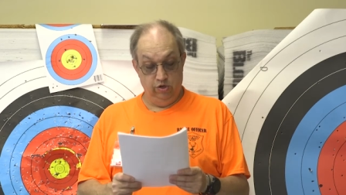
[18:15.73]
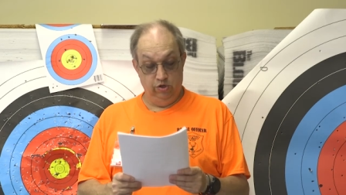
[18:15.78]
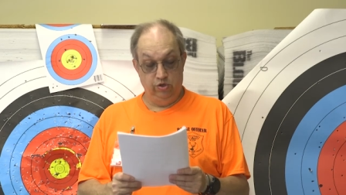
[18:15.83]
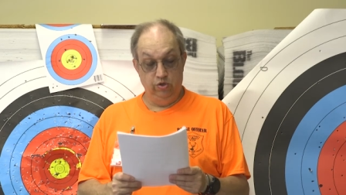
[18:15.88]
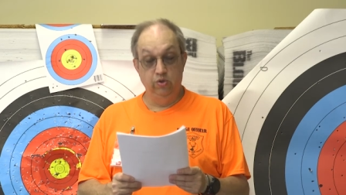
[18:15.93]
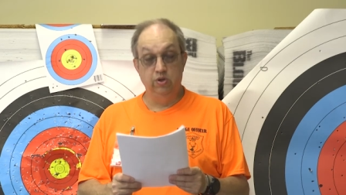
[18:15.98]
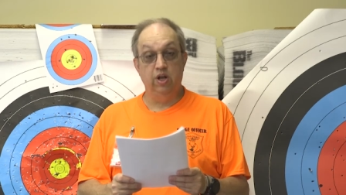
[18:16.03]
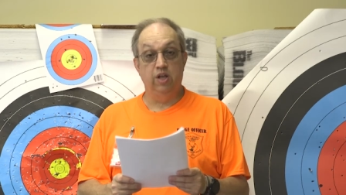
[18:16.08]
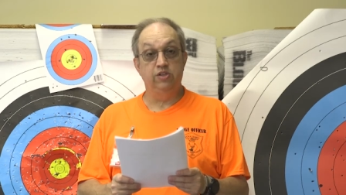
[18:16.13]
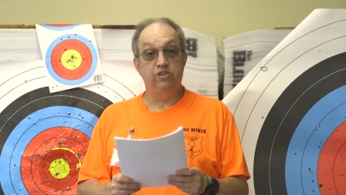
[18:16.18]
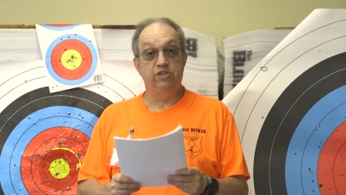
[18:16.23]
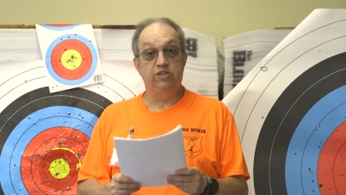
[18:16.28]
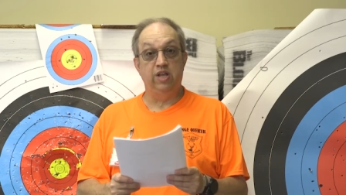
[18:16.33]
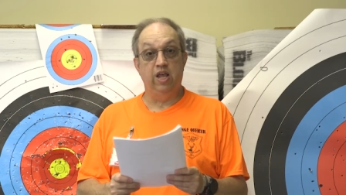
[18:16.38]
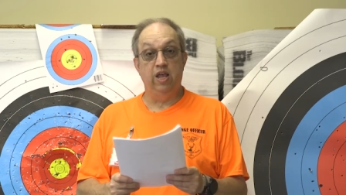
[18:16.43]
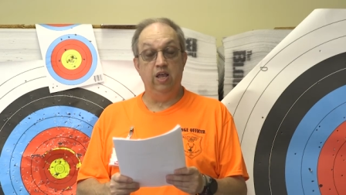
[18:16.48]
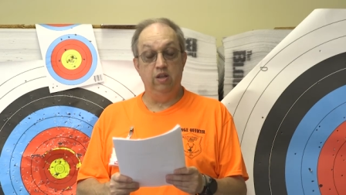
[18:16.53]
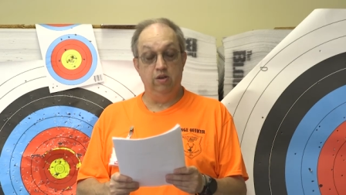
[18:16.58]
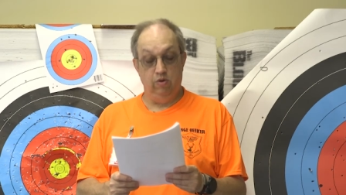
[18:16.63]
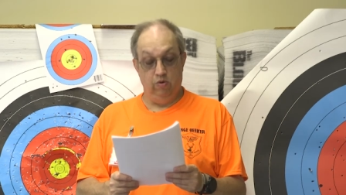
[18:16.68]
Do not
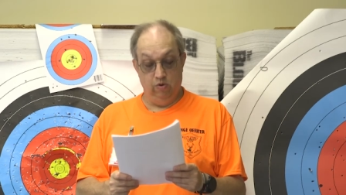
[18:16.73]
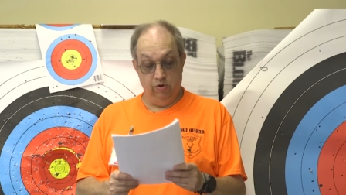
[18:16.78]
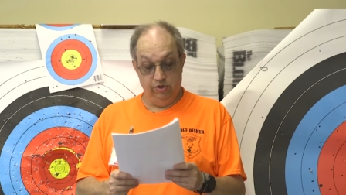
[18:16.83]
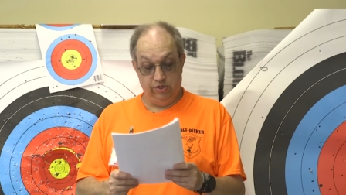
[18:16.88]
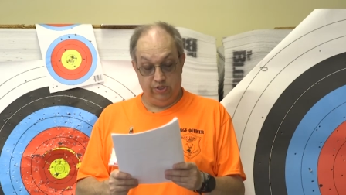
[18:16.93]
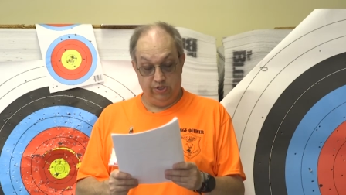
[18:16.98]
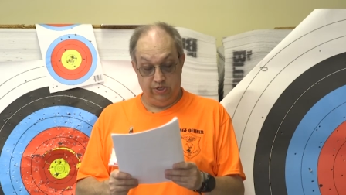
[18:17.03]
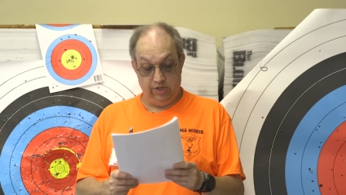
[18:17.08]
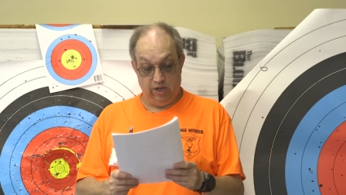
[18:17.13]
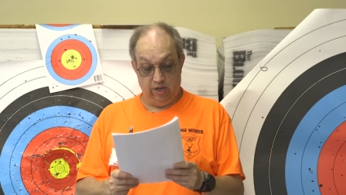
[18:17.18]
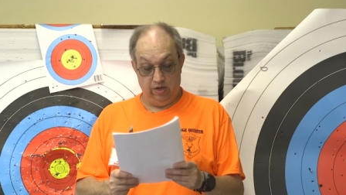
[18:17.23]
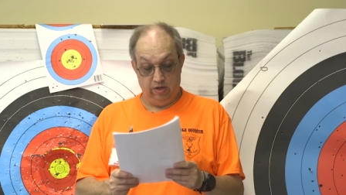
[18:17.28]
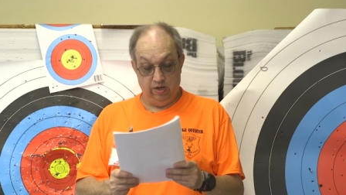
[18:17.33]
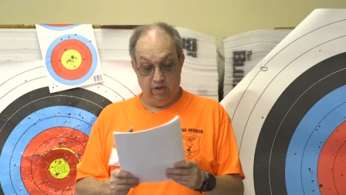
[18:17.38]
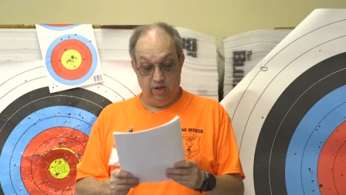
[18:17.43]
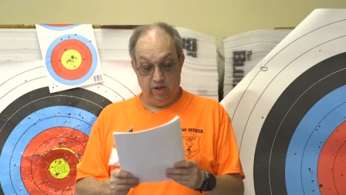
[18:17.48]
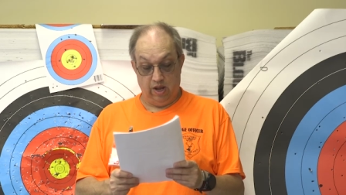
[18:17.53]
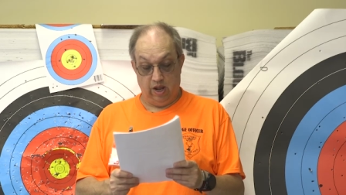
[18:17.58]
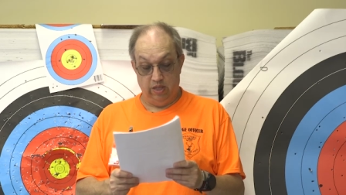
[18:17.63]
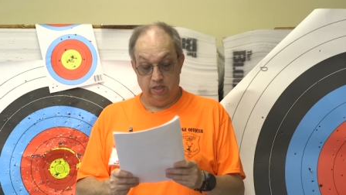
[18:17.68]
stand or sit
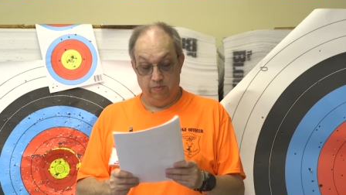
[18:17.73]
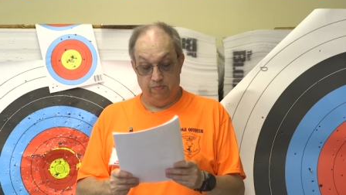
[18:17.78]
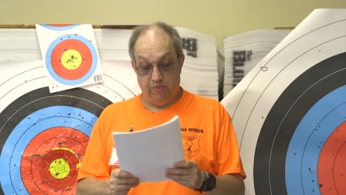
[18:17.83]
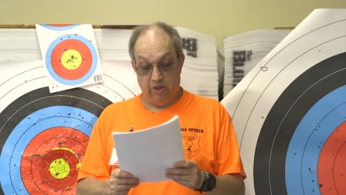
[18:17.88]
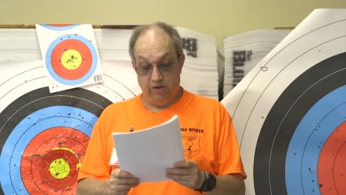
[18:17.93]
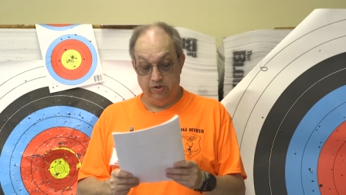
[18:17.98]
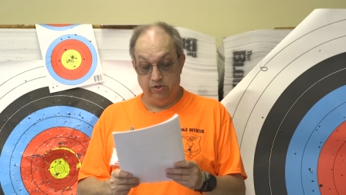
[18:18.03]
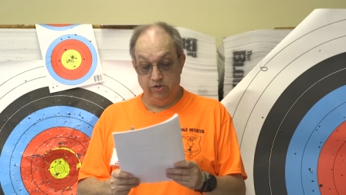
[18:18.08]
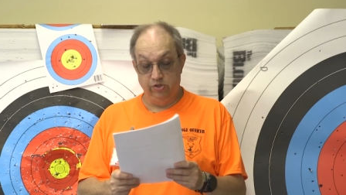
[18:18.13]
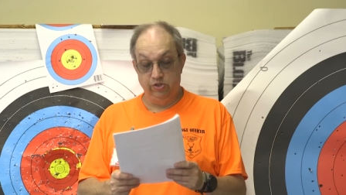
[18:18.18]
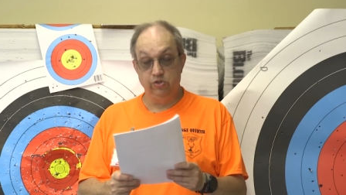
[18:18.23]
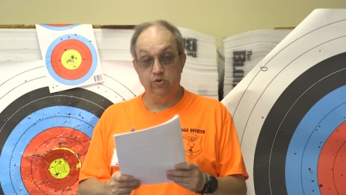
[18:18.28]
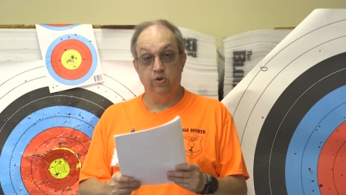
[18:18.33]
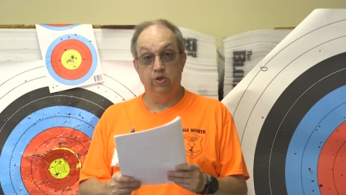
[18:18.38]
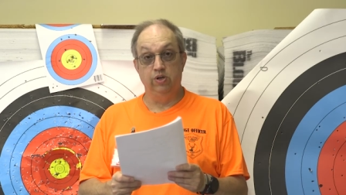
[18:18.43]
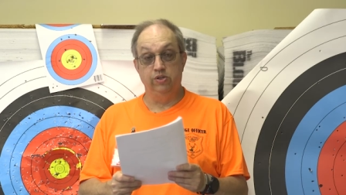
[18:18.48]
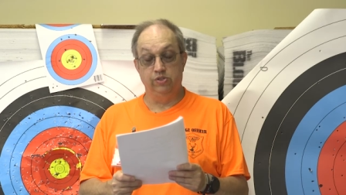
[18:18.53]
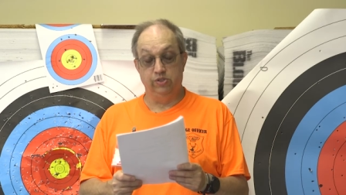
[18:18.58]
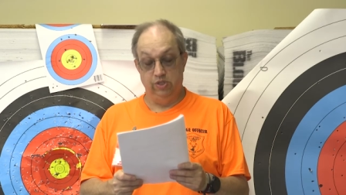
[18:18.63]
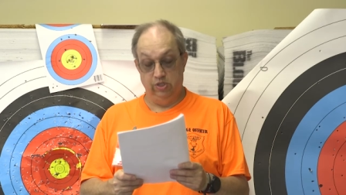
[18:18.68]
at the benches
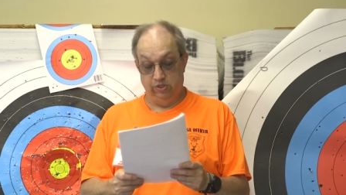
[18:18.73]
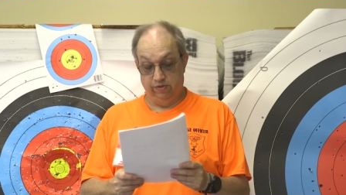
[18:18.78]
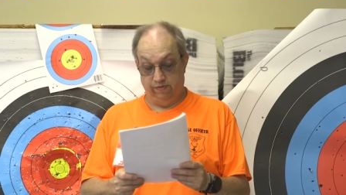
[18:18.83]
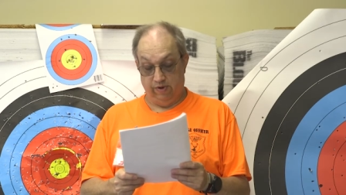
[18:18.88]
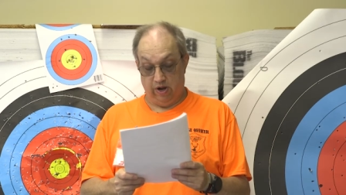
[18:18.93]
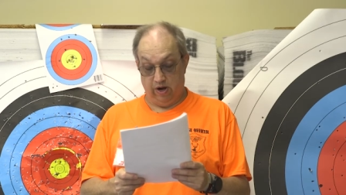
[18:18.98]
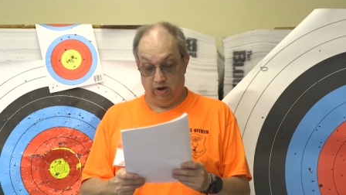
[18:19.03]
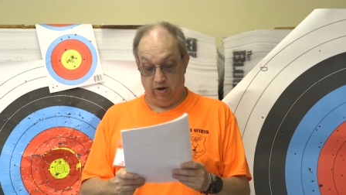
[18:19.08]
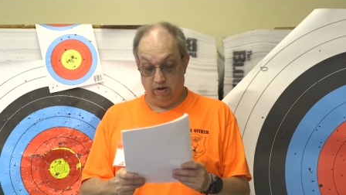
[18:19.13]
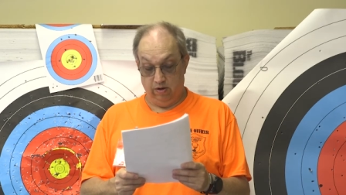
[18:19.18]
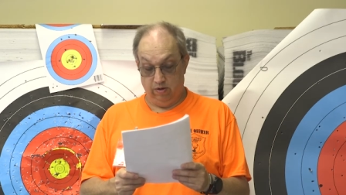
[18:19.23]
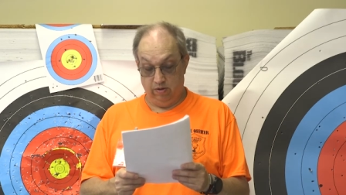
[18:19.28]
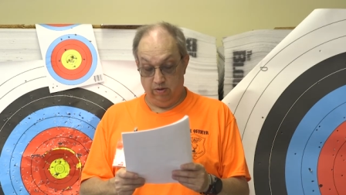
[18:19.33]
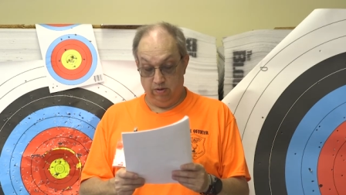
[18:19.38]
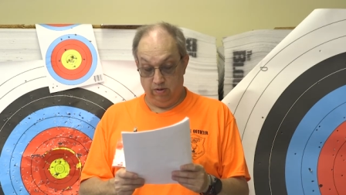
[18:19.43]
during a ceasefire.